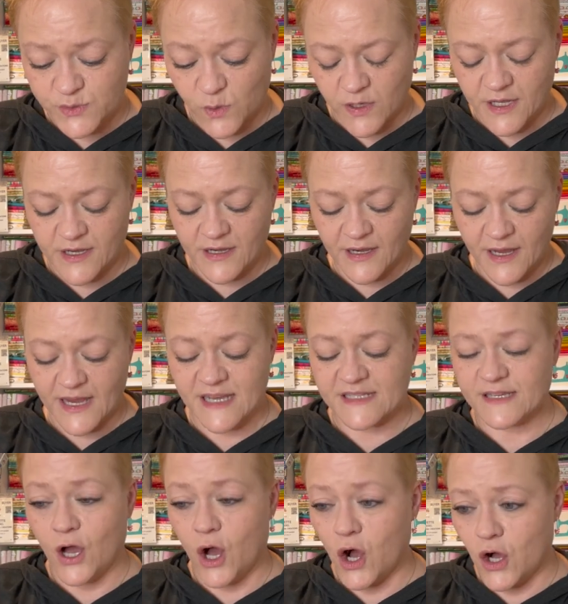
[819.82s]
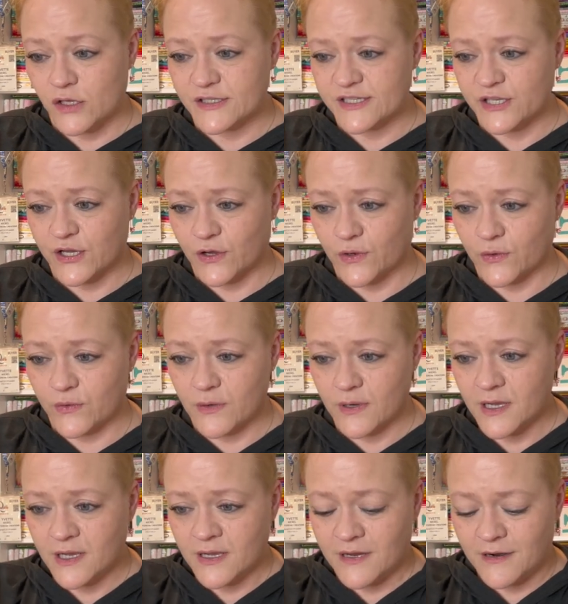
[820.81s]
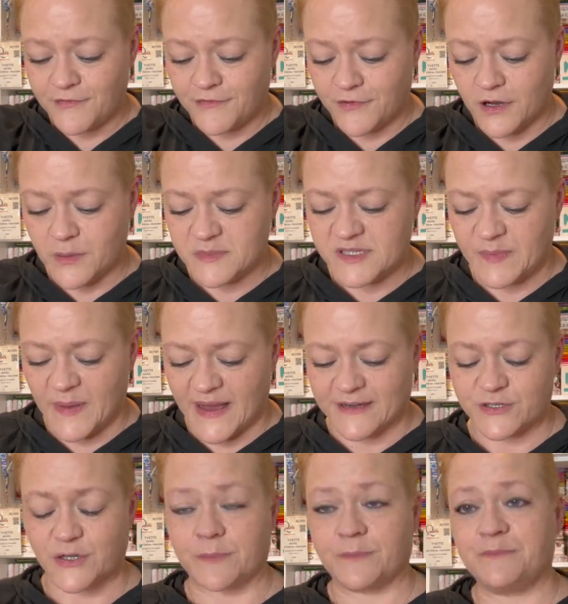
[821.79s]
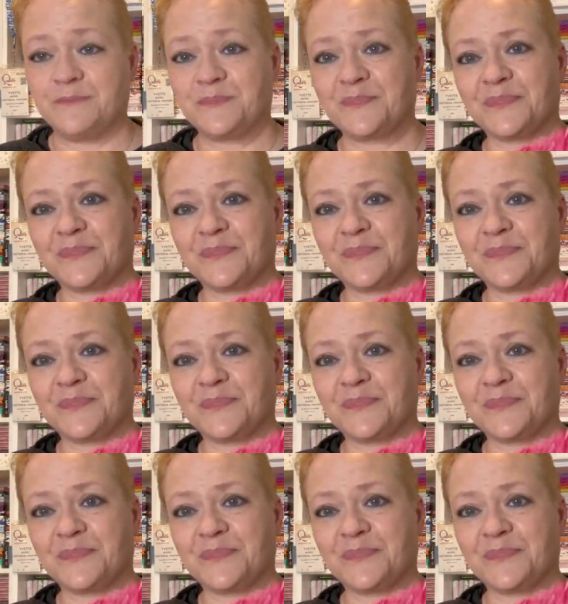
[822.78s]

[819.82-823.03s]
one is also from Spectrum.